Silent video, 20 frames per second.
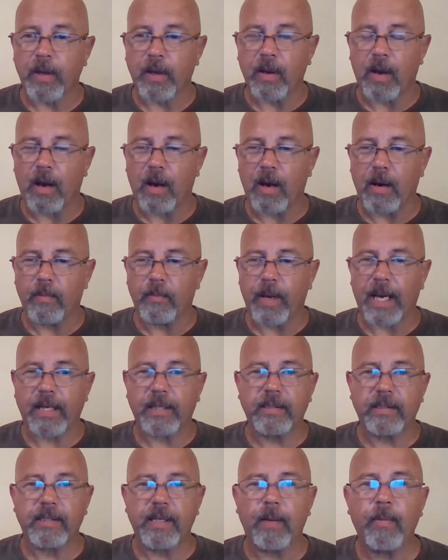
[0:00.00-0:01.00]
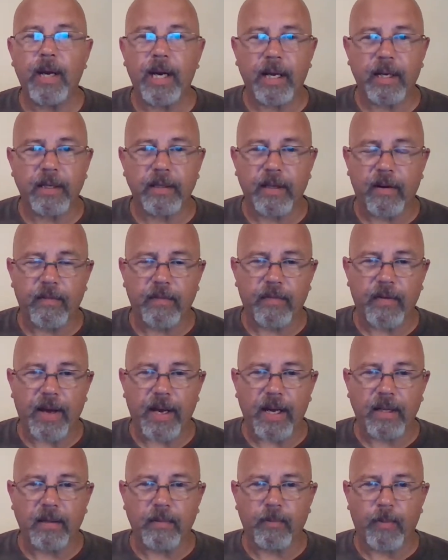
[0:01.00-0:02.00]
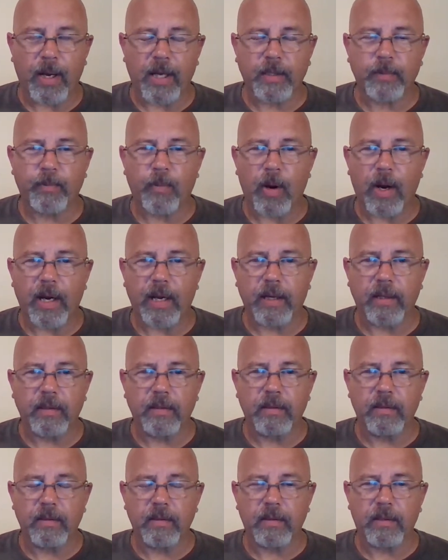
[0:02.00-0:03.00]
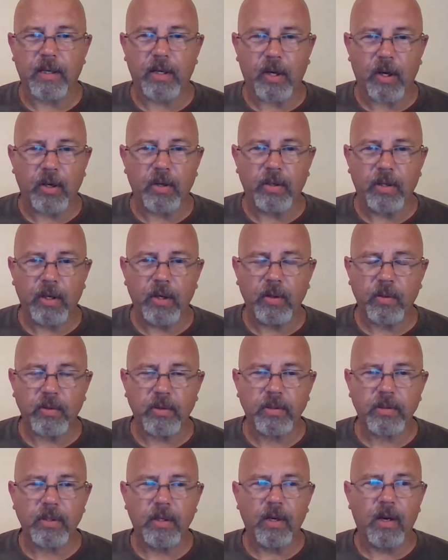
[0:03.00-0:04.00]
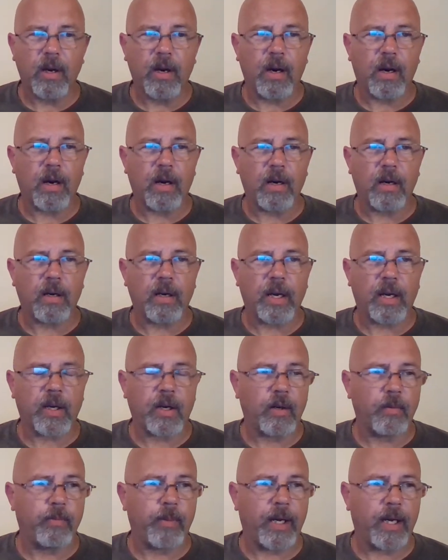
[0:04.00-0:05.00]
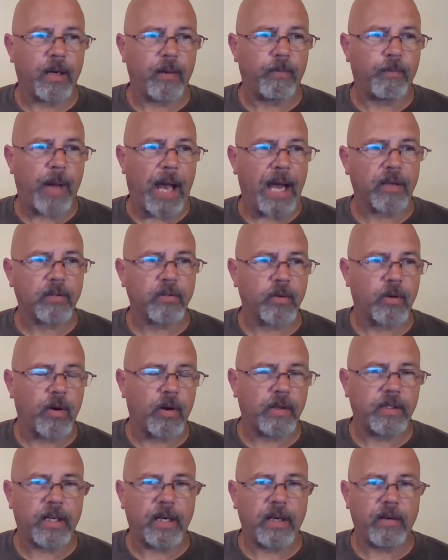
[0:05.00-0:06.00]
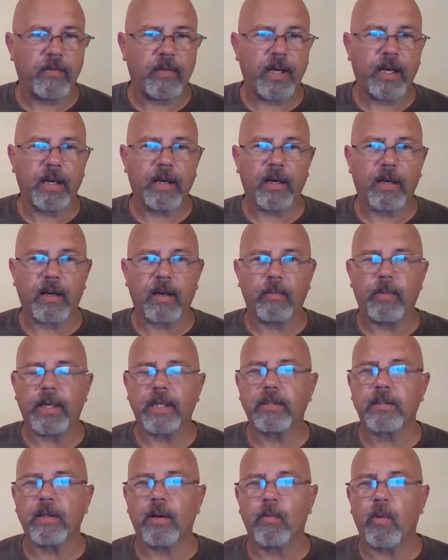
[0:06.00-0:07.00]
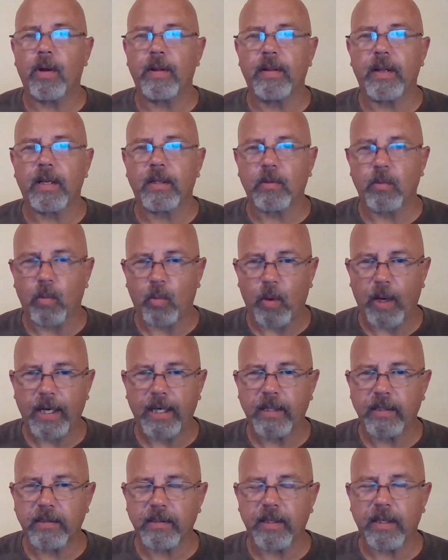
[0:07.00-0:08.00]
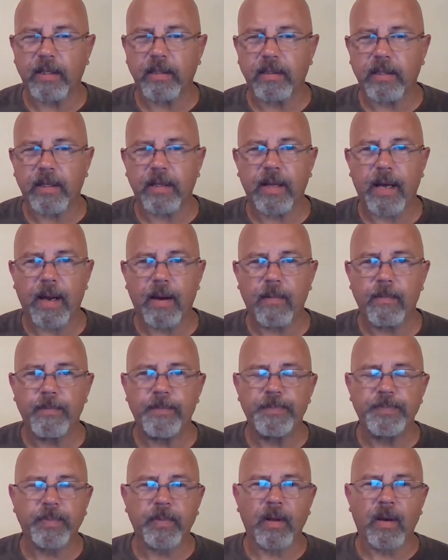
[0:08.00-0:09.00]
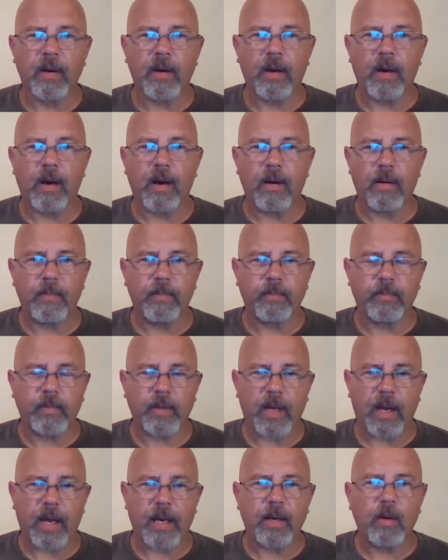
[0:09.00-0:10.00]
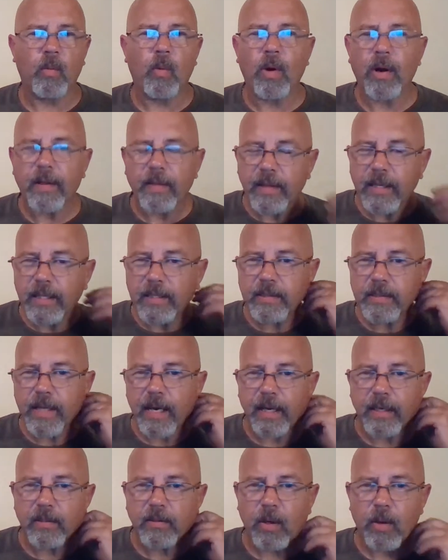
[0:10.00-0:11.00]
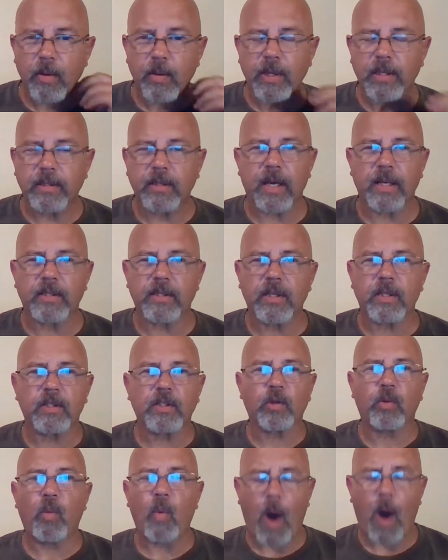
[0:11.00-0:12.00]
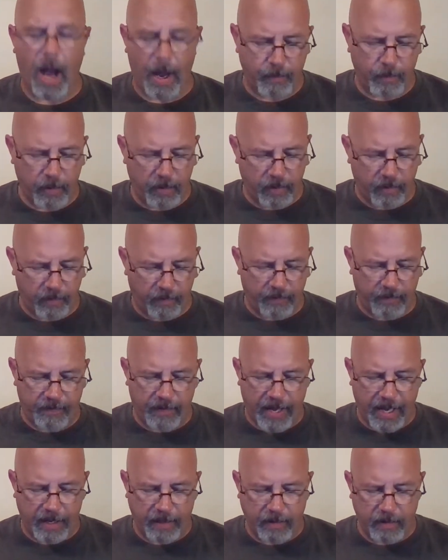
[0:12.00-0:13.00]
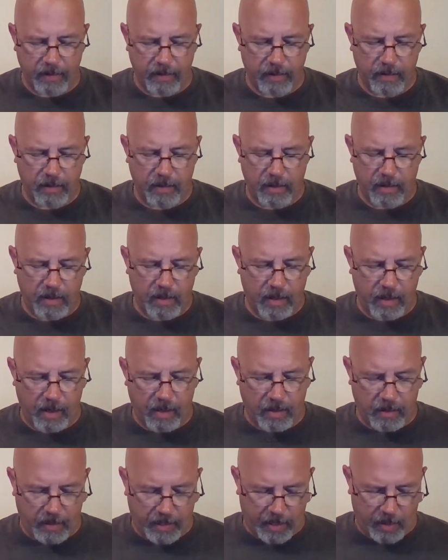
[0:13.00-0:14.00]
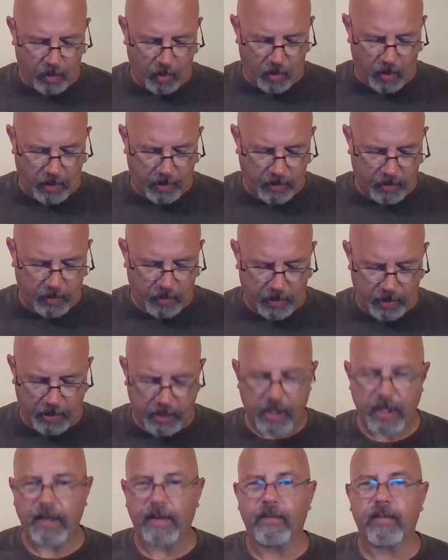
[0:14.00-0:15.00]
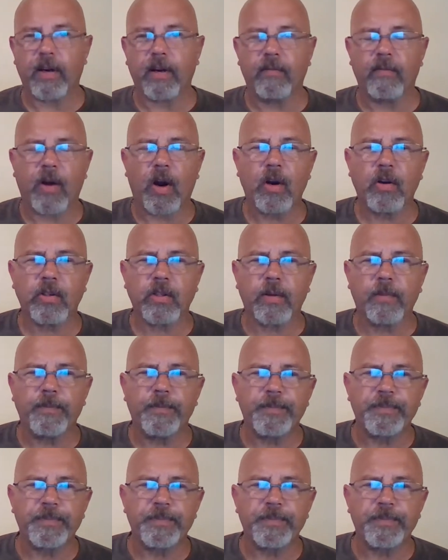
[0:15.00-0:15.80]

exhibiting their faith by spreading the good news. It could be a pastor on TV. It could be someone that's witnessing to them. Any one of these things. So it's a swap of faith in order to achieve conversion.